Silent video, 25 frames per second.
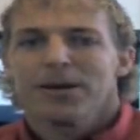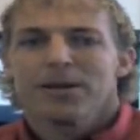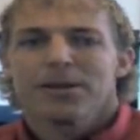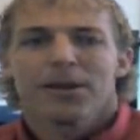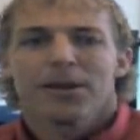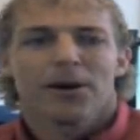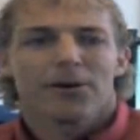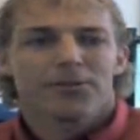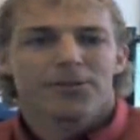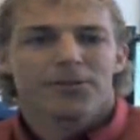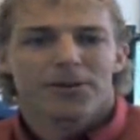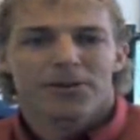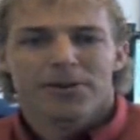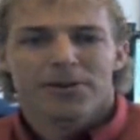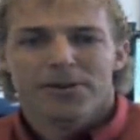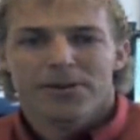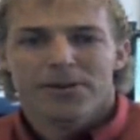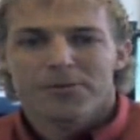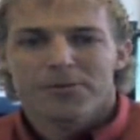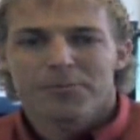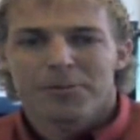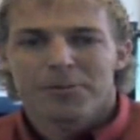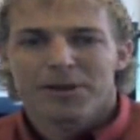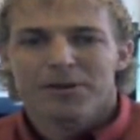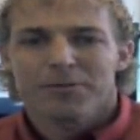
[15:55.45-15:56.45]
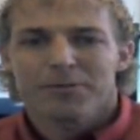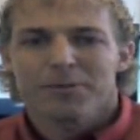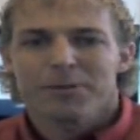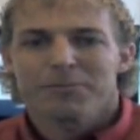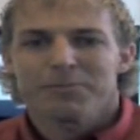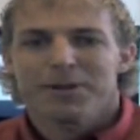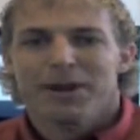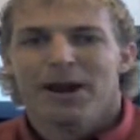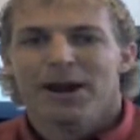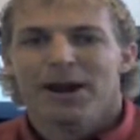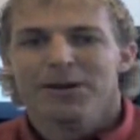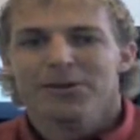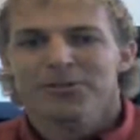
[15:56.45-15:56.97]
The alternative minimum
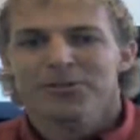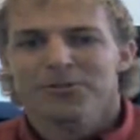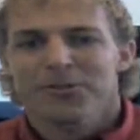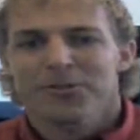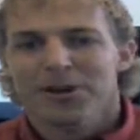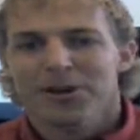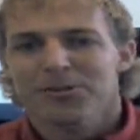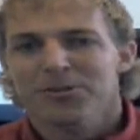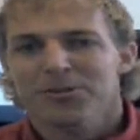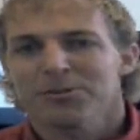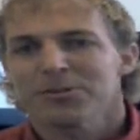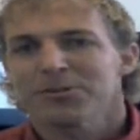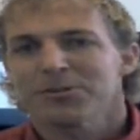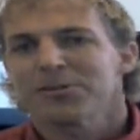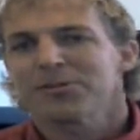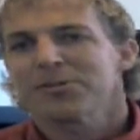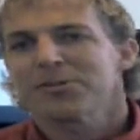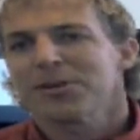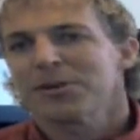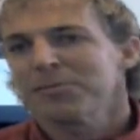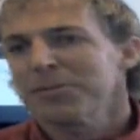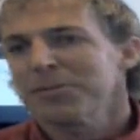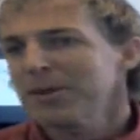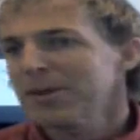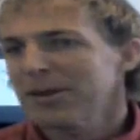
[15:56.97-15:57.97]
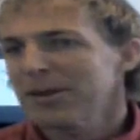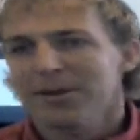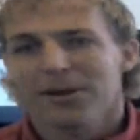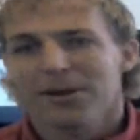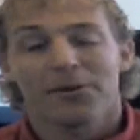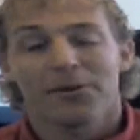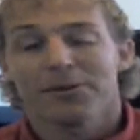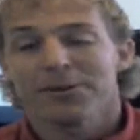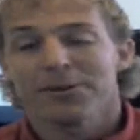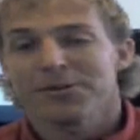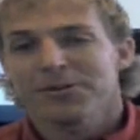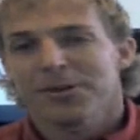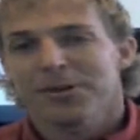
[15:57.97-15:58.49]
tax fix, which is something that
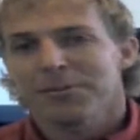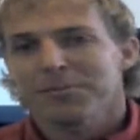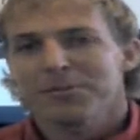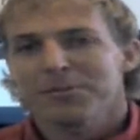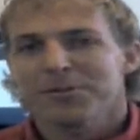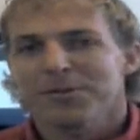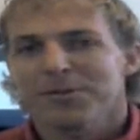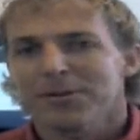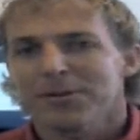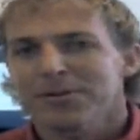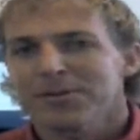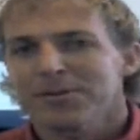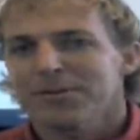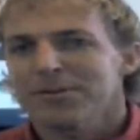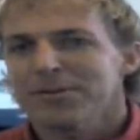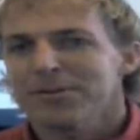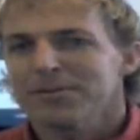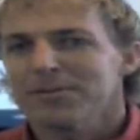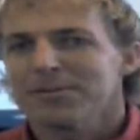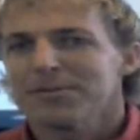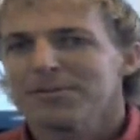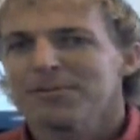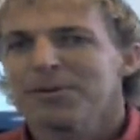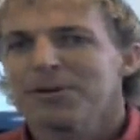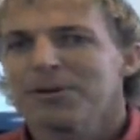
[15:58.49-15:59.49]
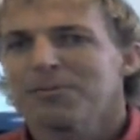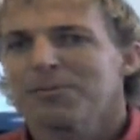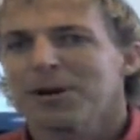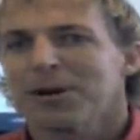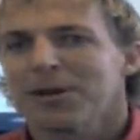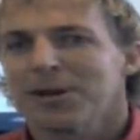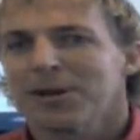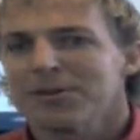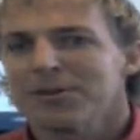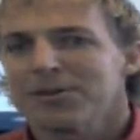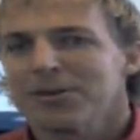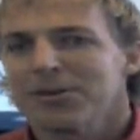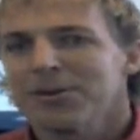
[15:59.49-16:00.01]
always seems to we run
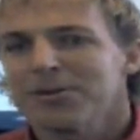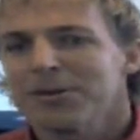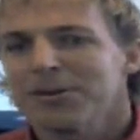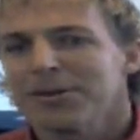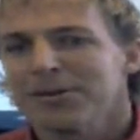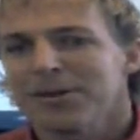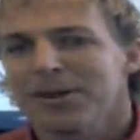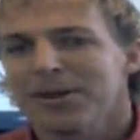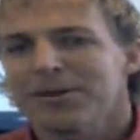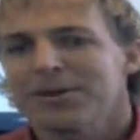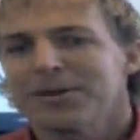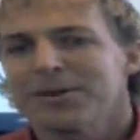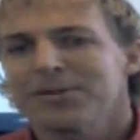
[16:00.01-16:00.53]
into in